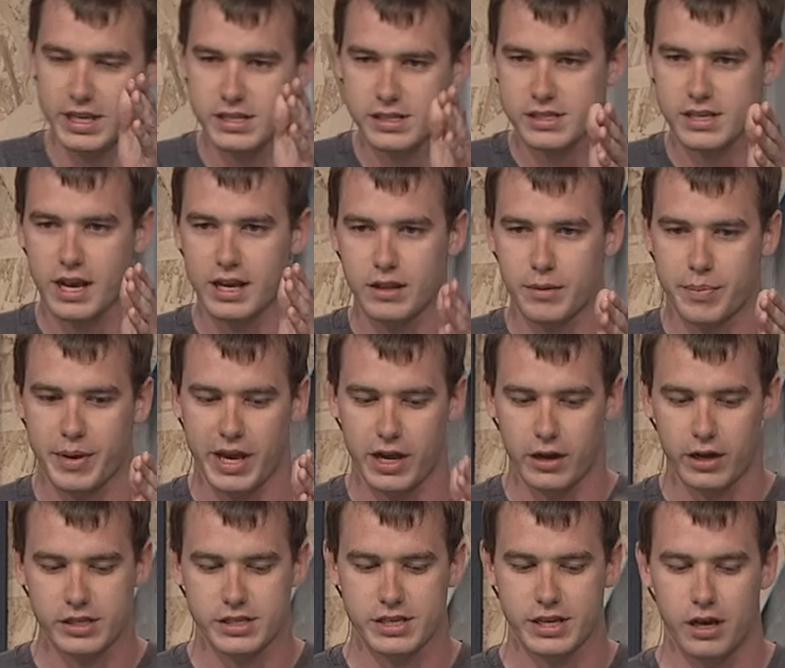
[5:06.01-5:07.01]
inside the
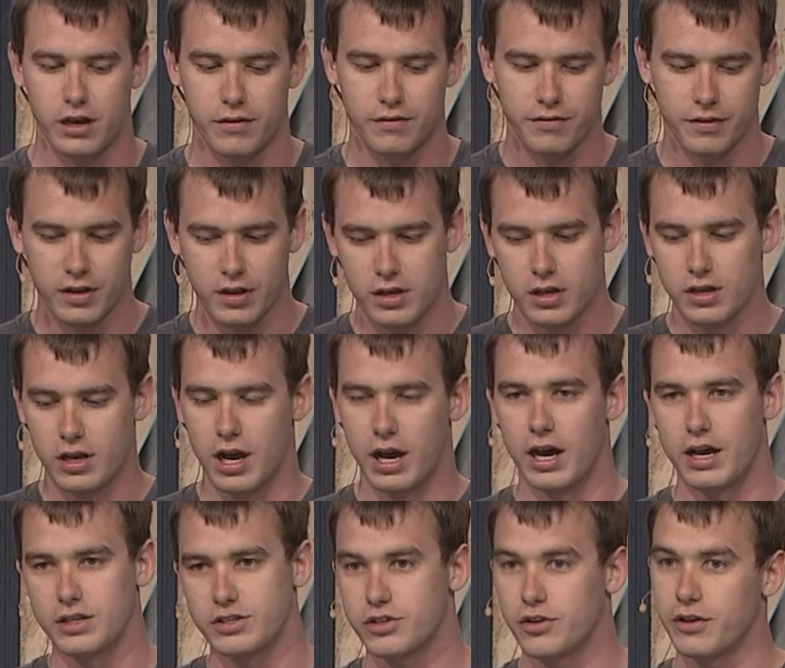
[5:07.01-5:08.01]
banner itself
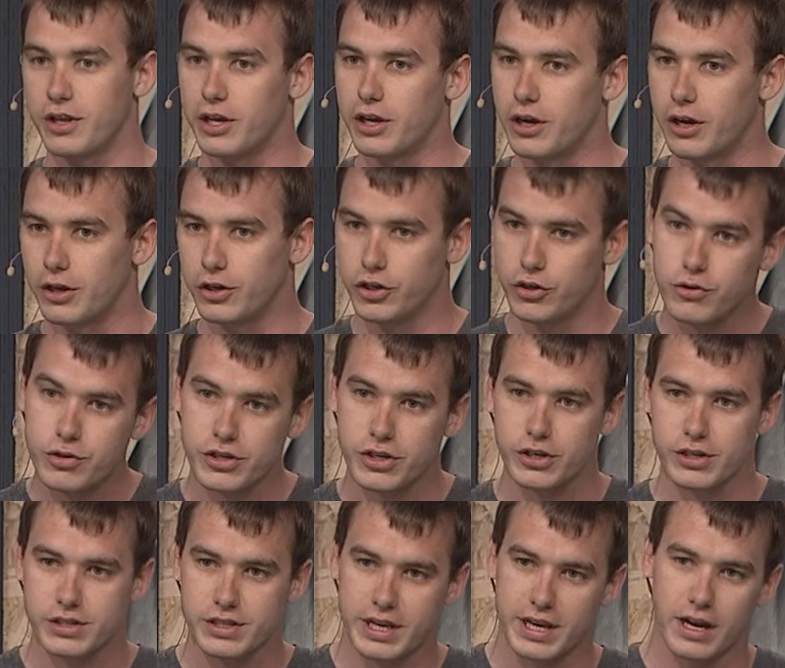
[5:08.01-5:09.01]
so that your
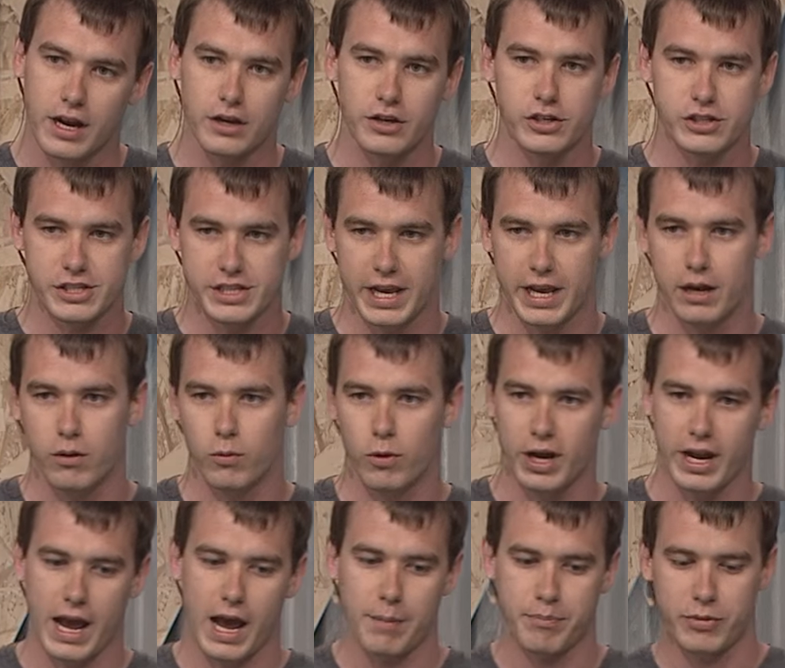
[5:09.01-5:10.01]
users can understand
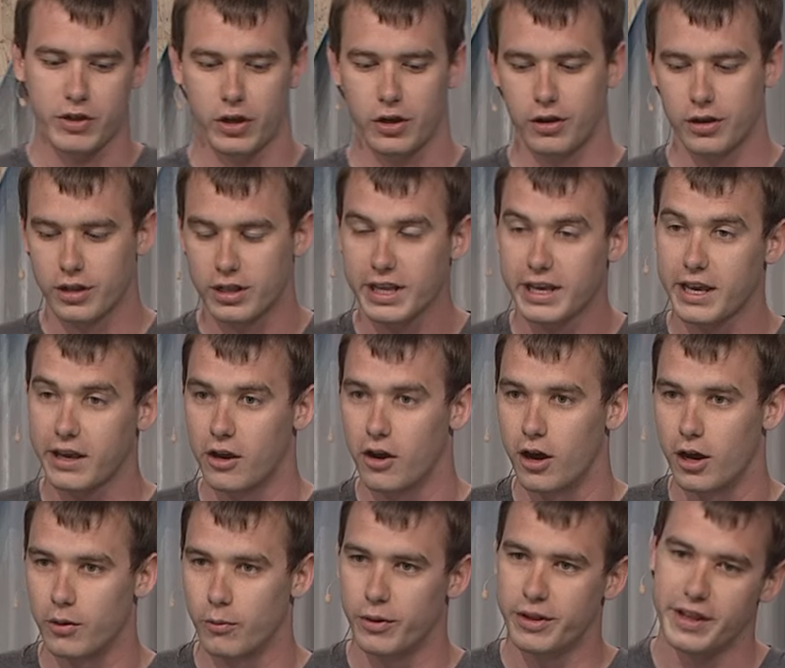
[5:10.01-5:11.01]
what app they're clicking
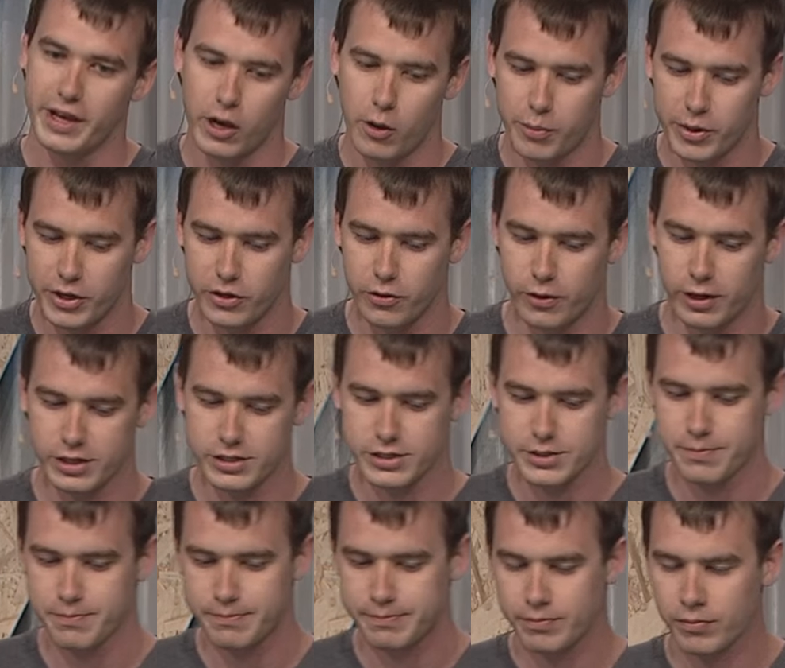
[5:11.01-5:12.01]
on when they open
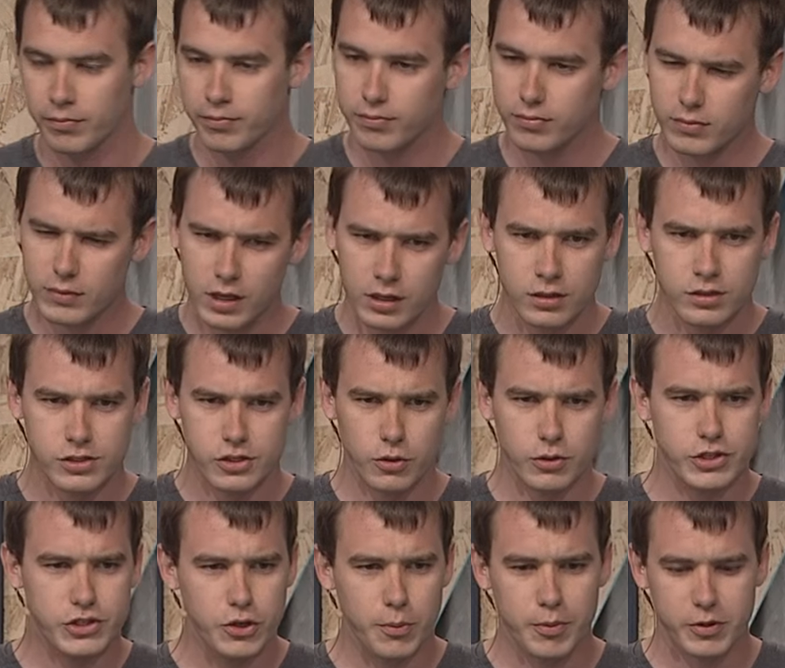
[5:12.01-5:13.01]
yours. So
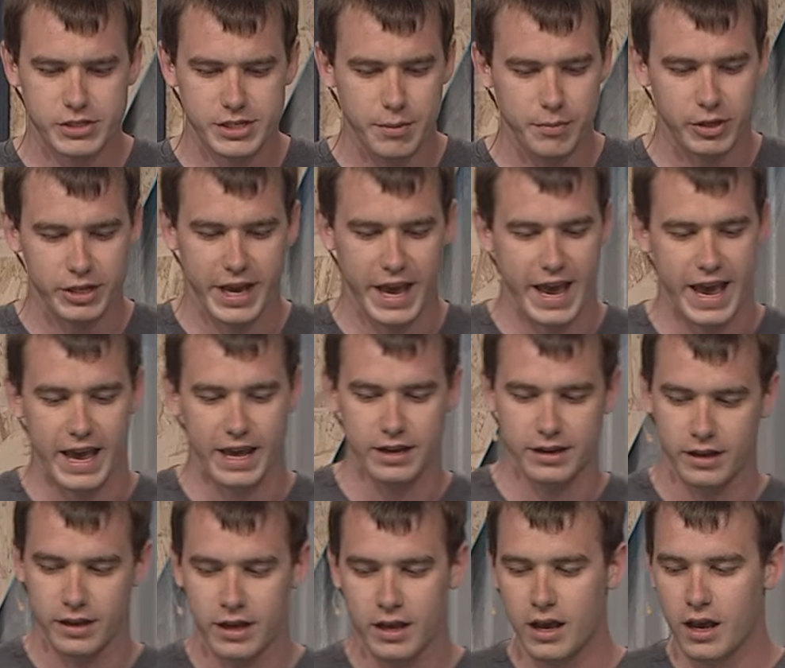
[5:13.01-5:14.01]
it's super simple to
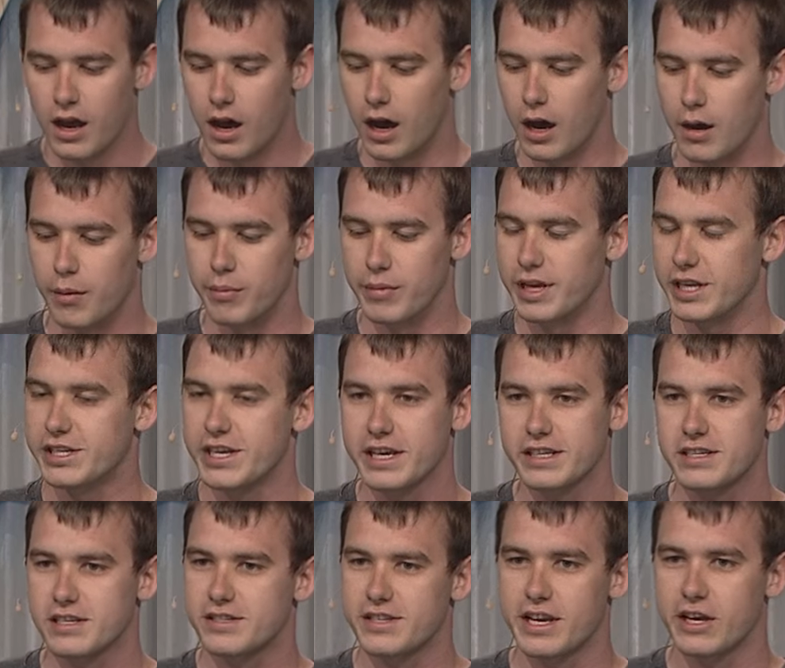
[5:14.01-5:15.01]
add. It takes a